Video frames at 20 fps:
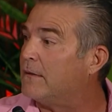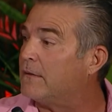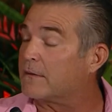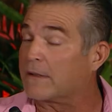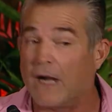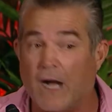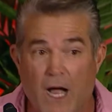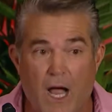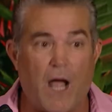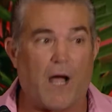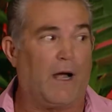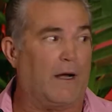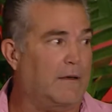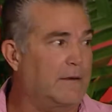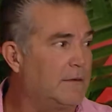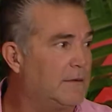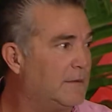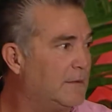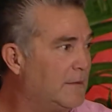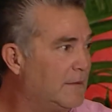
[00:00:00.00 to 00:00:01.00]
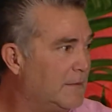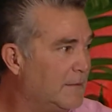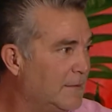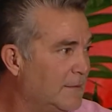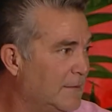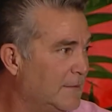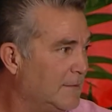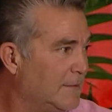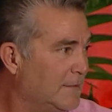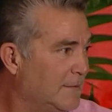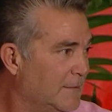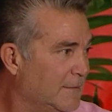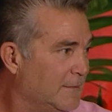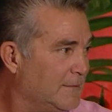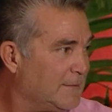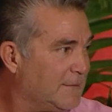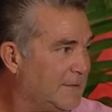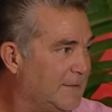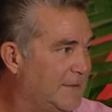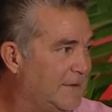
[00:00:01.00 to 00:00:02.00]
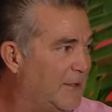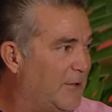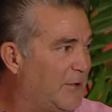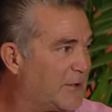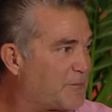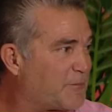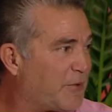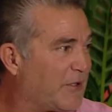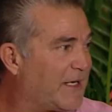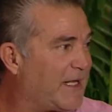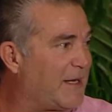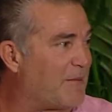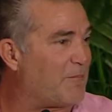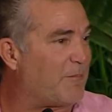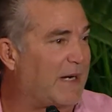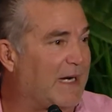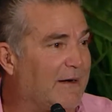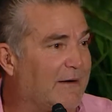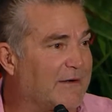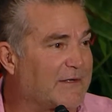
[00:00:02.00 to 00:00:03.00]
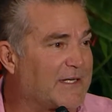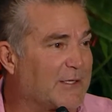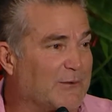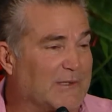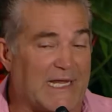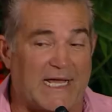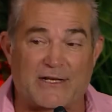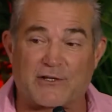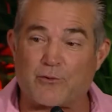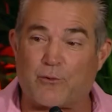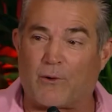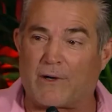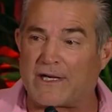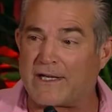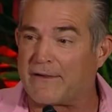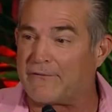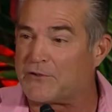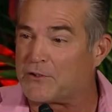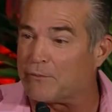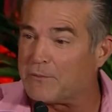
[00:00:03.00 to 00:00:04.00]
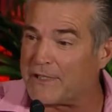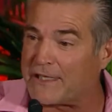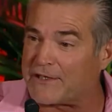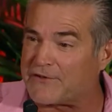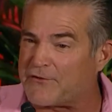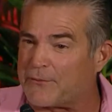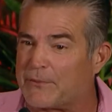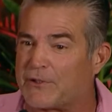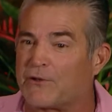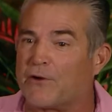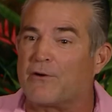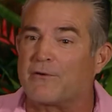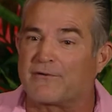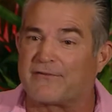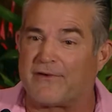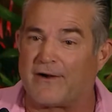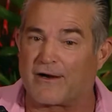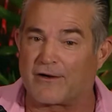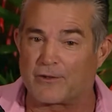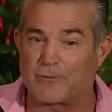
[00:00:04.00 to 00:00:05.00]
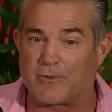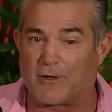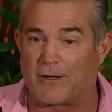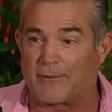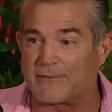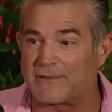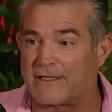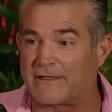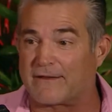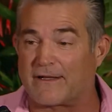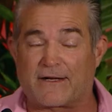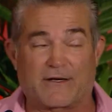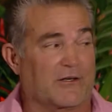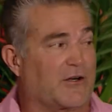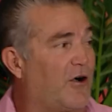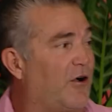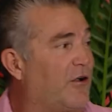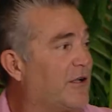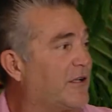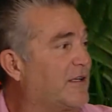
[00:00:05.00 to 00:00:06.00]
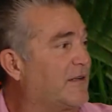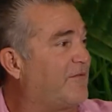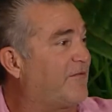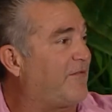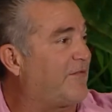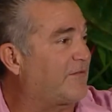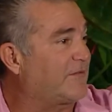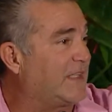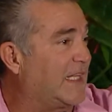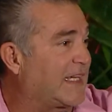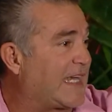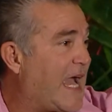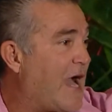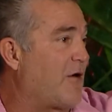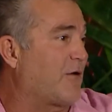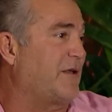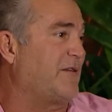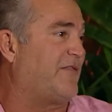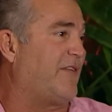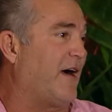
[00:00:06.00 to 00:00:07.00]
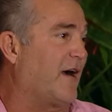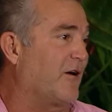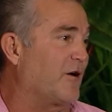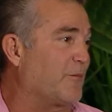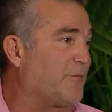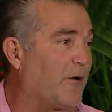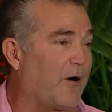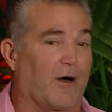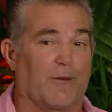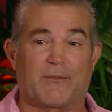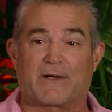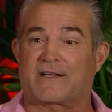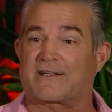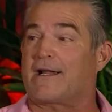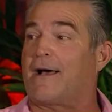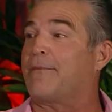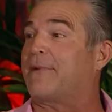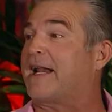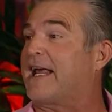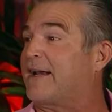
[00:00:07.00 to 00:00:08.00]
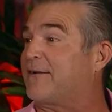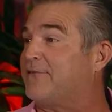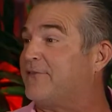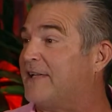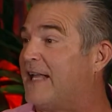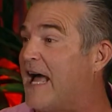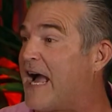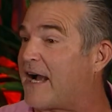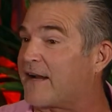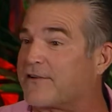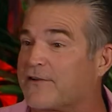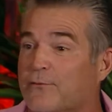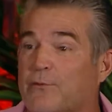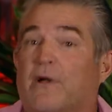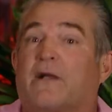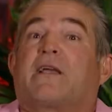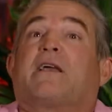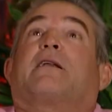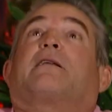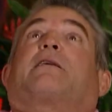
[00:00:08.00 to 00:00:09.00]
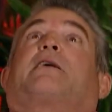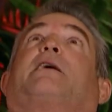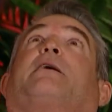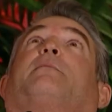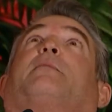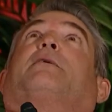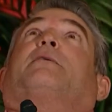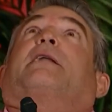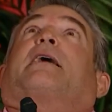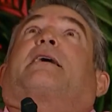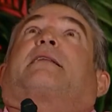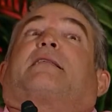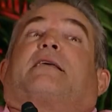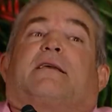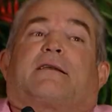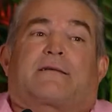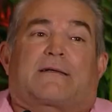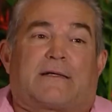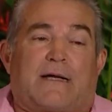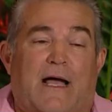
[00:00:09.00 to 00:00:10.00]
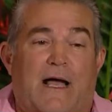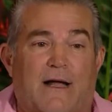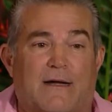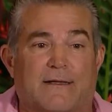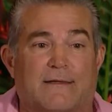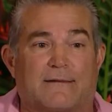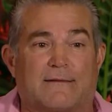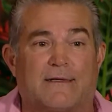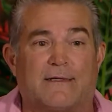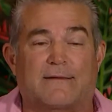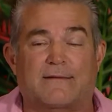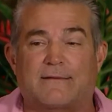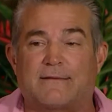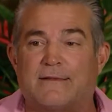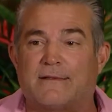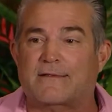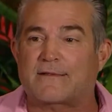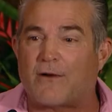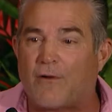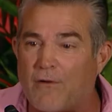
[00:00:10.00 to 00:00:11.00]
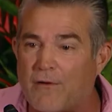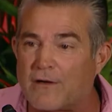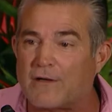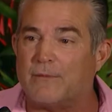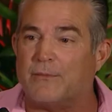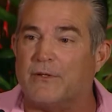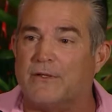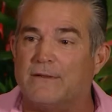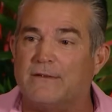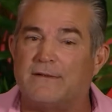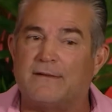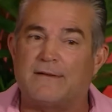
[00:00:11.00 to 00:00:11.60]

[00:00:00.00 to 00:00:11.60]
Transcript: God. You know, it's pretty embarrassing when like 20 of your buddies from your own fire department there, and then they're calling like the county fire department because I'm an anaphylaxis while getting chemo like this. God, it's horrible.